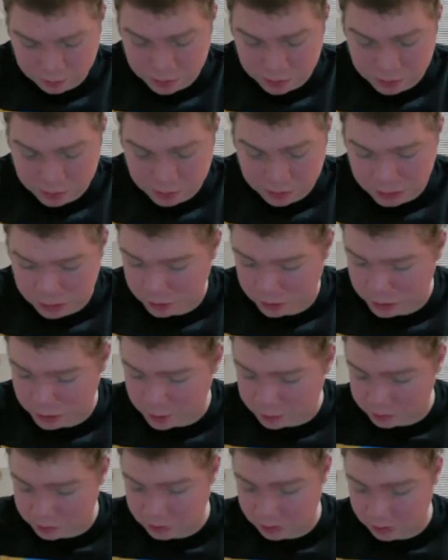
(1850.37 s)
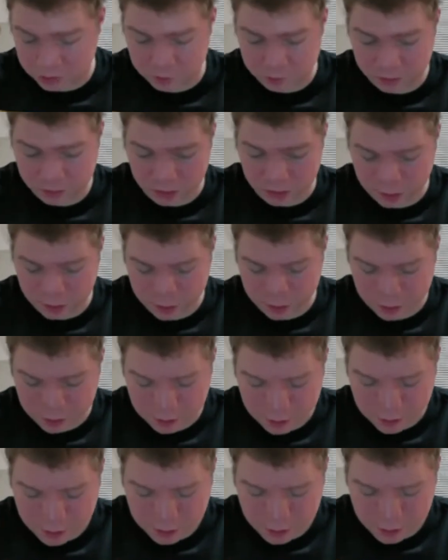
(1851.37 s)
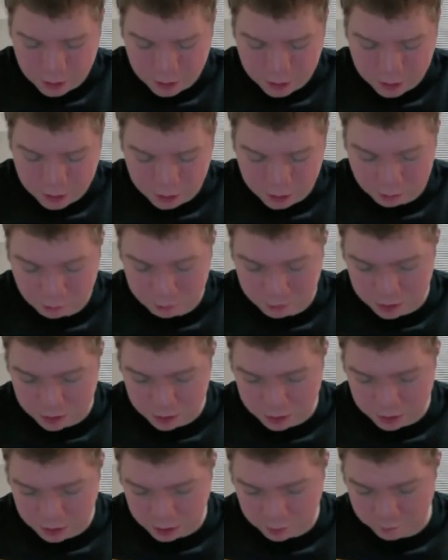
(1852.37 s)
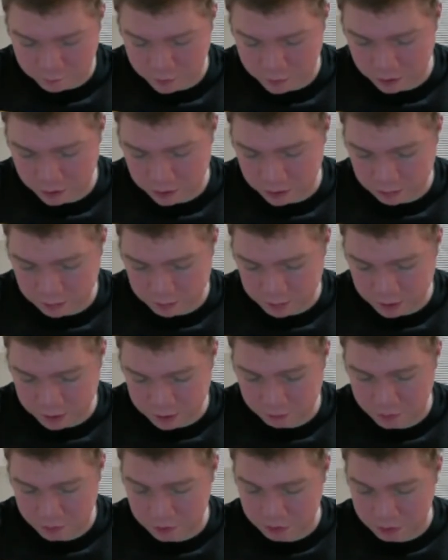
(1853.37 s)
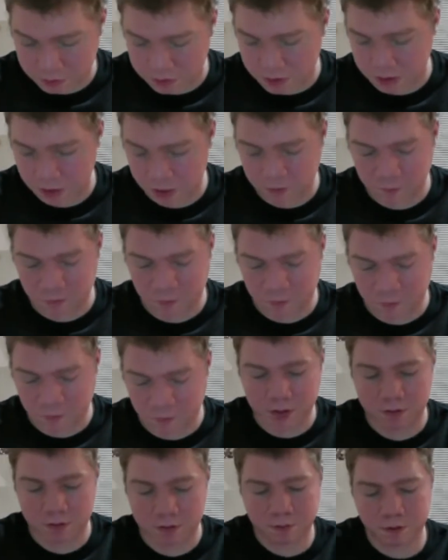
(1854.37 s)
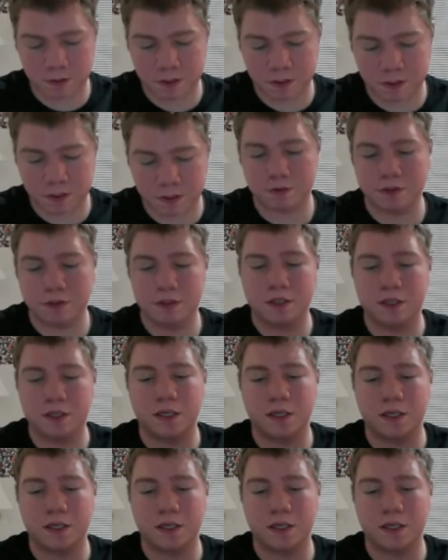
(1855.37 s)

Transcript: doesn't allow you to do that. Unless with a knife. I think I can bust one knife and just replace it with that.